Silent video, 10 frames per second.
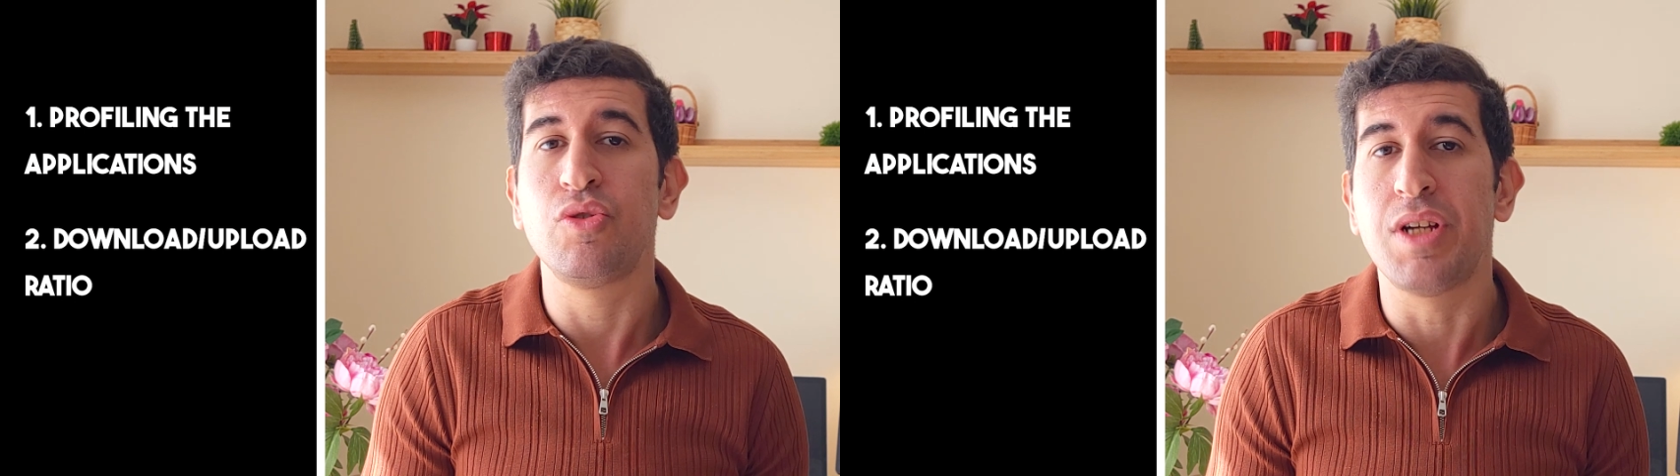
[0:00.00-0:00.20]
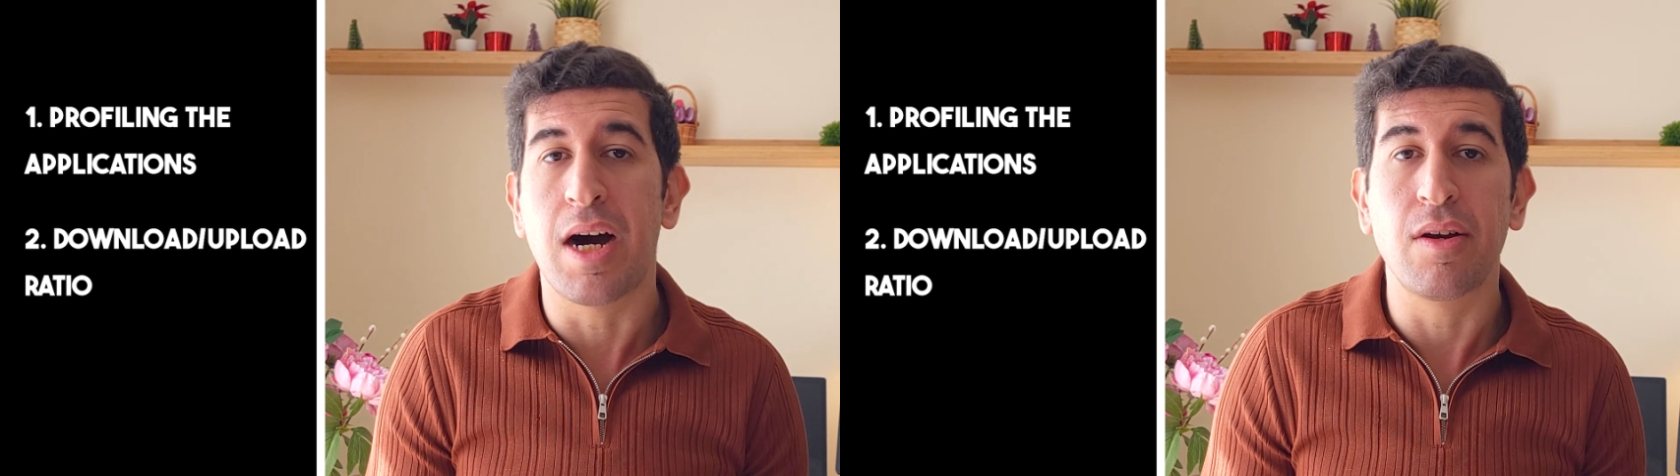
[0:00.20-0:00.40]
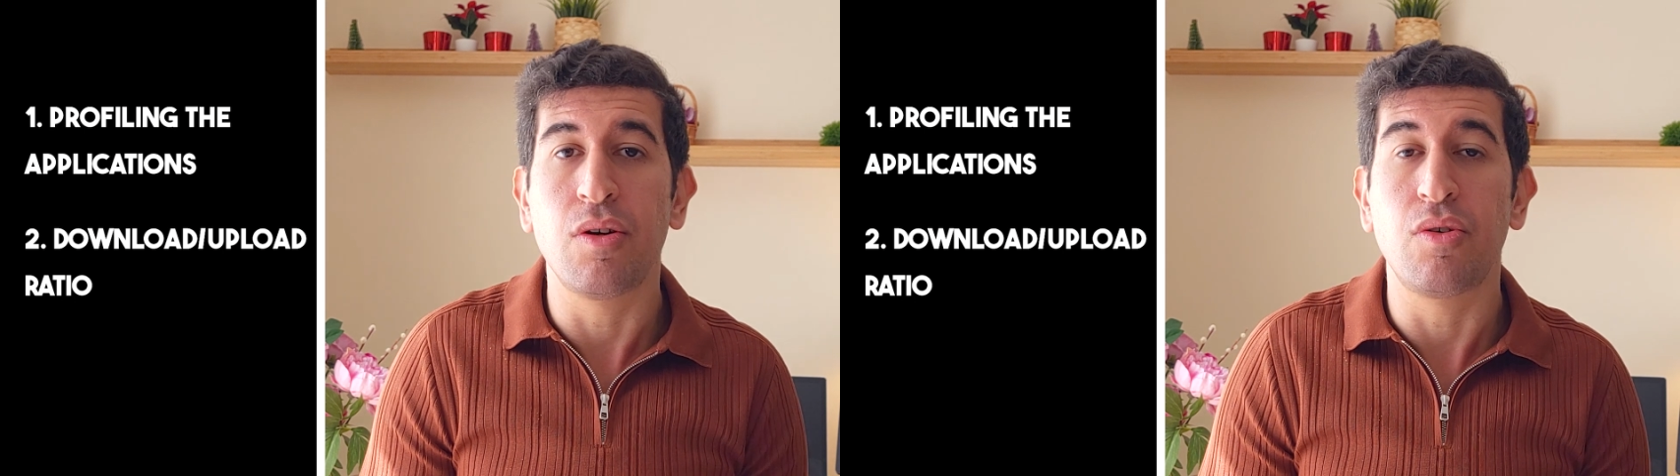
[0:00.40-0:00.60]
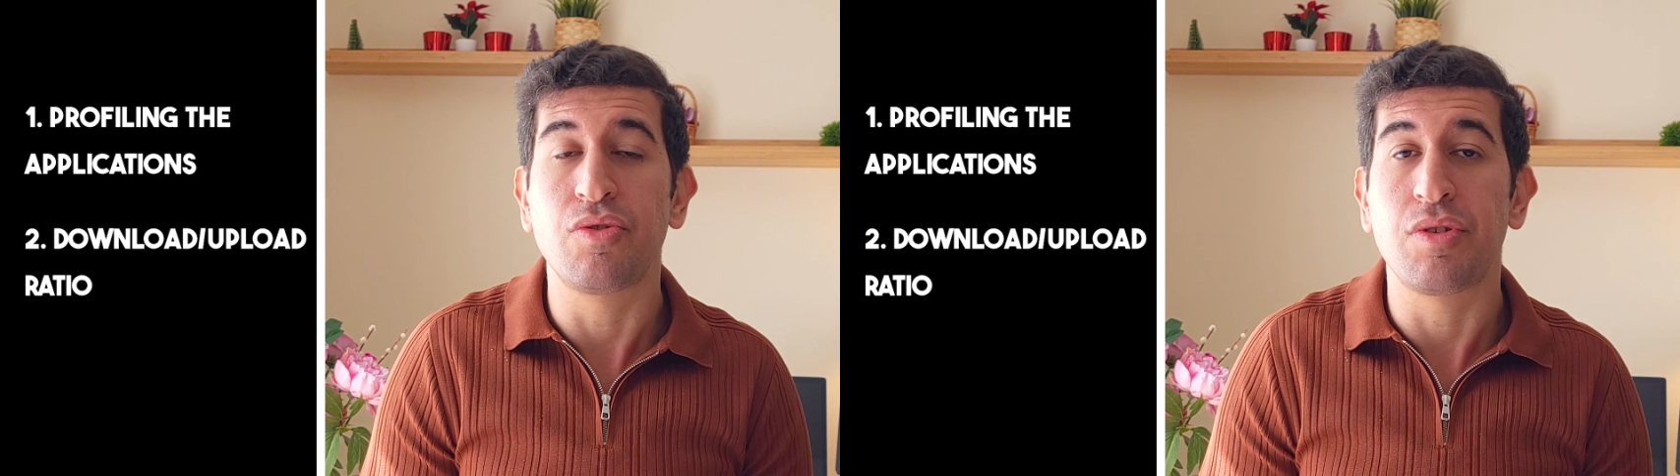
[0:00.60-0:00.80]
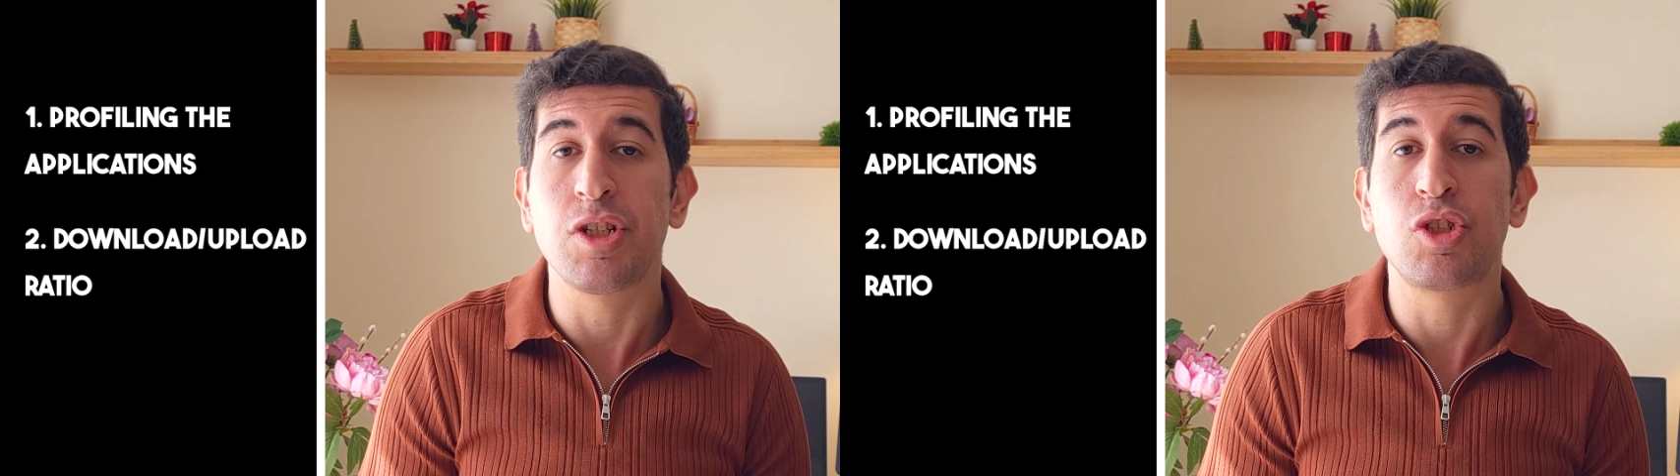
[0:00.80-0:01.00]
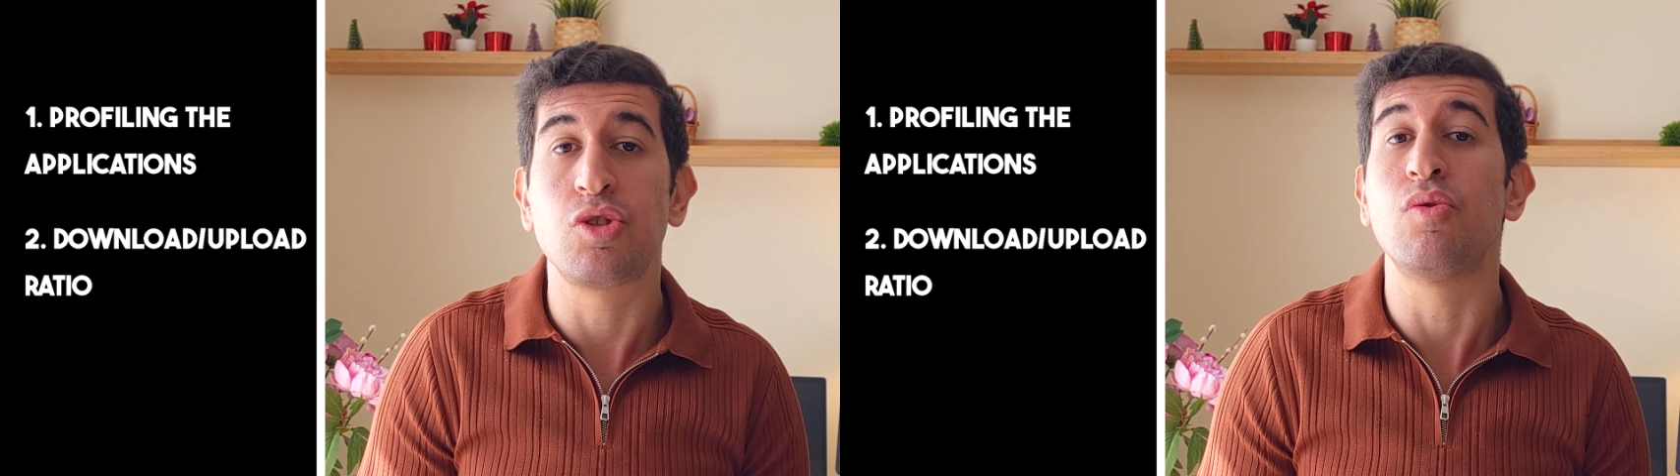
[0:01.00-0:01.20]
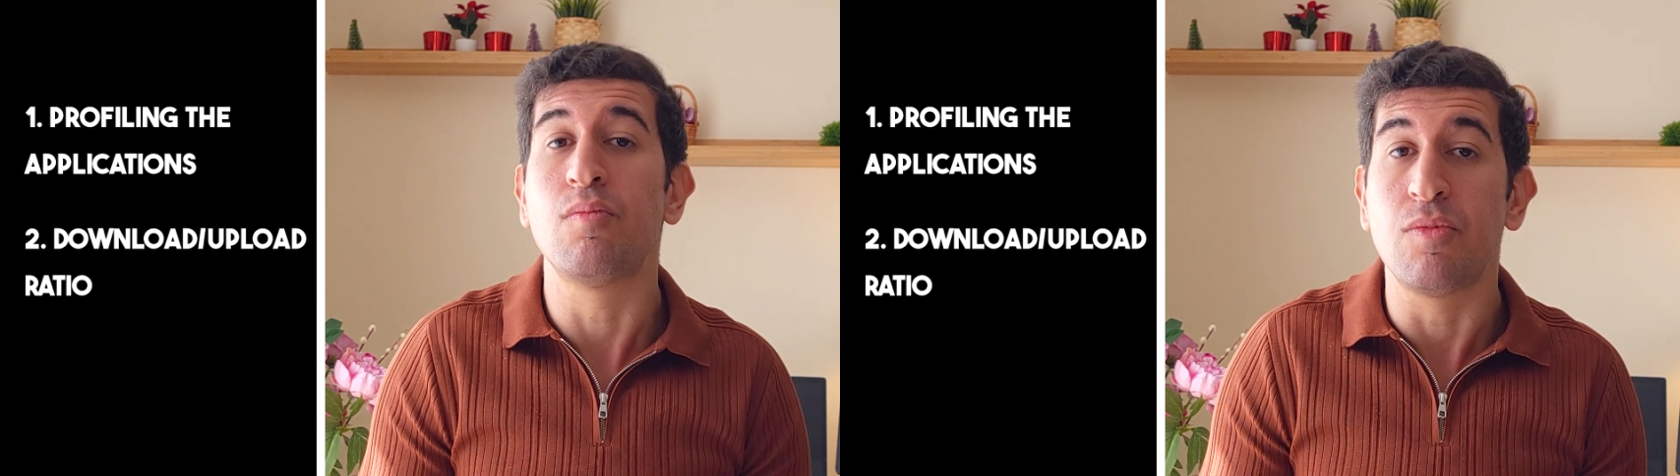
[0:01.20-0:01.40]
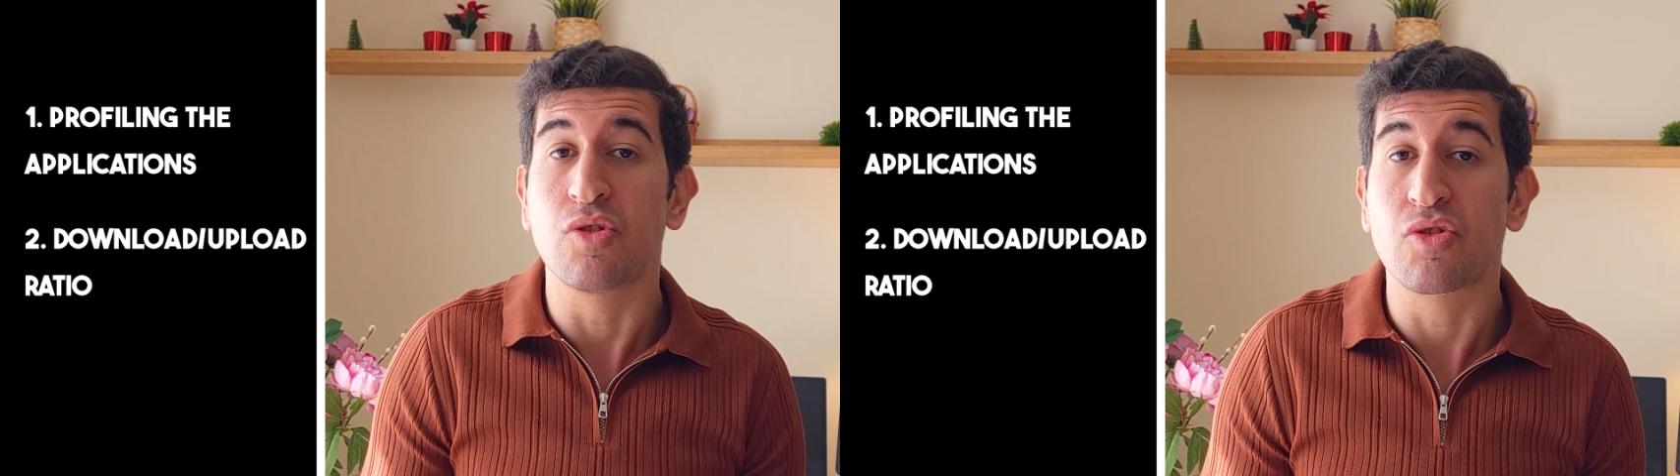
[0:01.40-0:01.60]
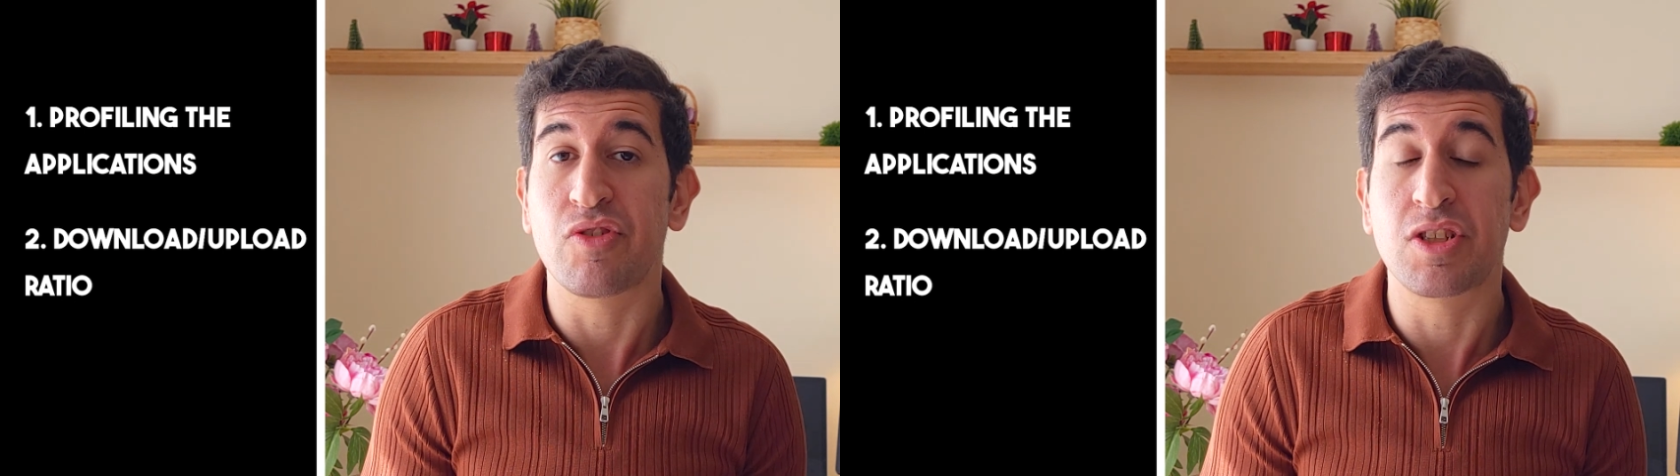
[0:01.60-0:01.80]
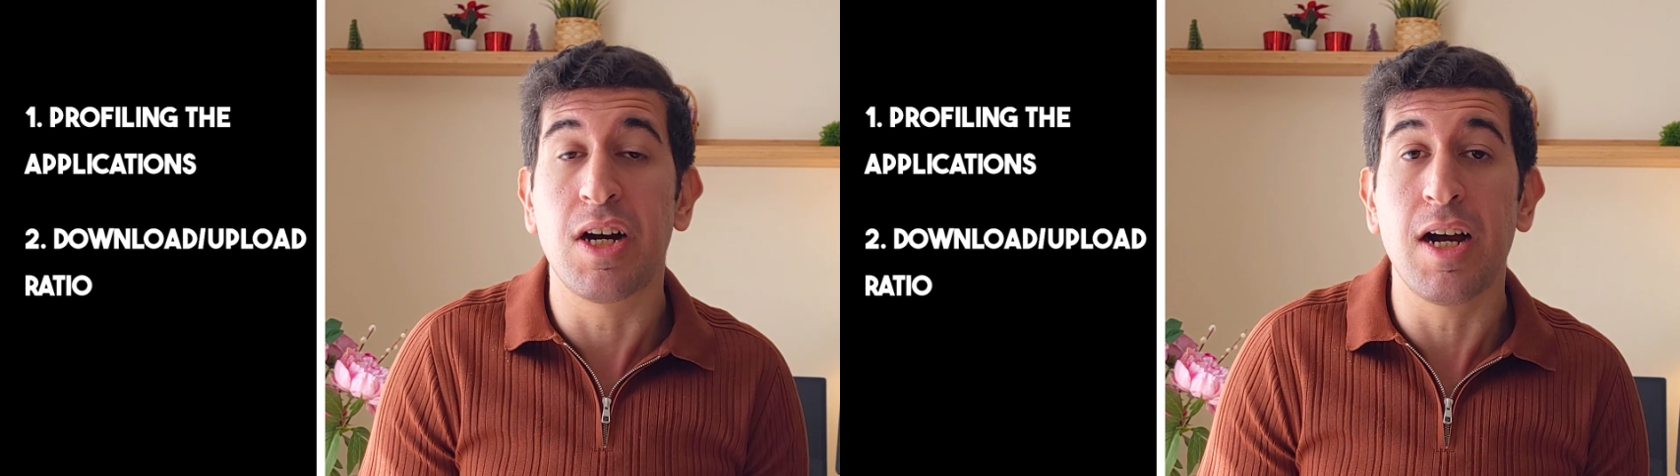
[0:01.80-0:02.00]
to download ratio most of
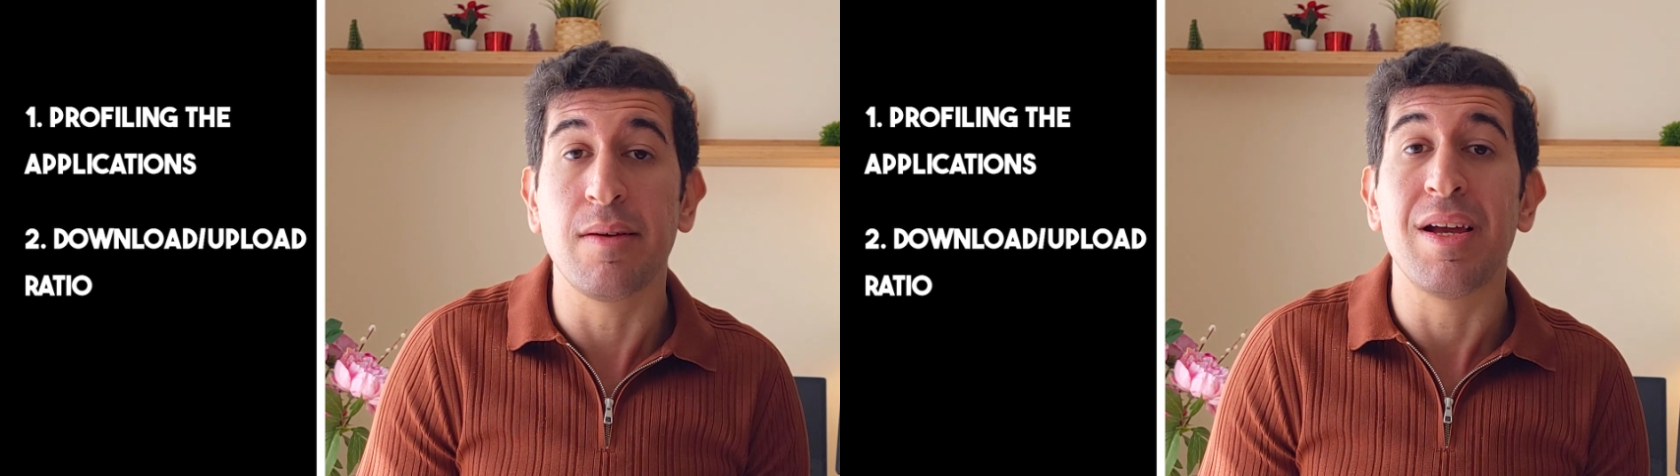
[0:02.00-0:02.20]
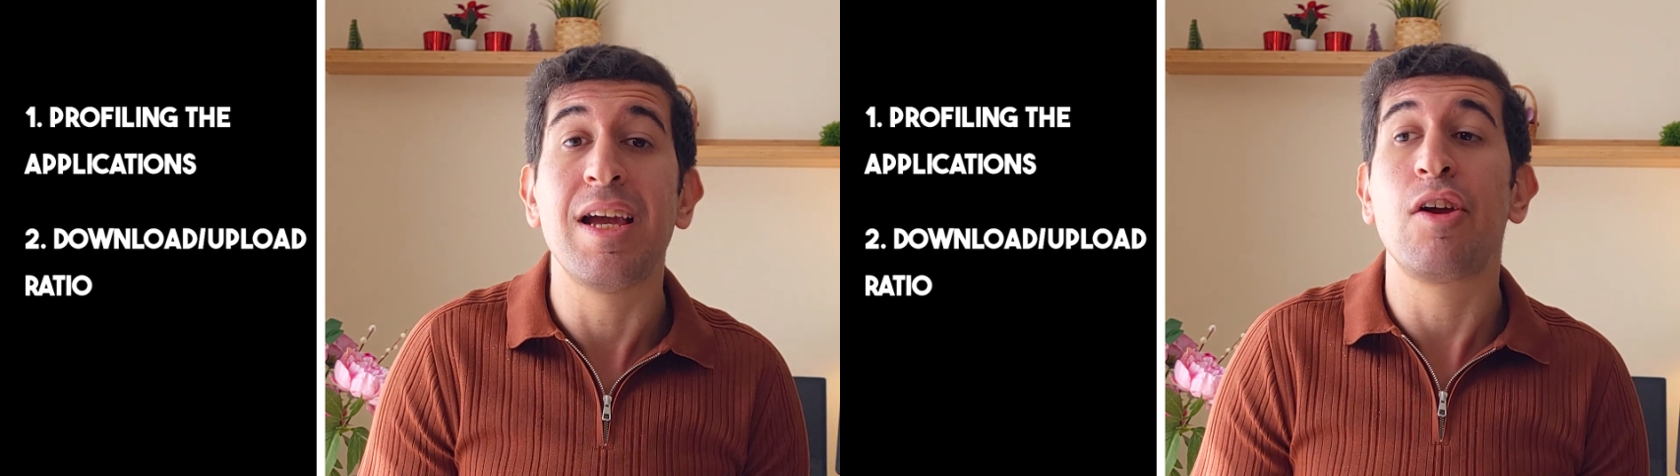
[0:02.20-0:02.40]
the time?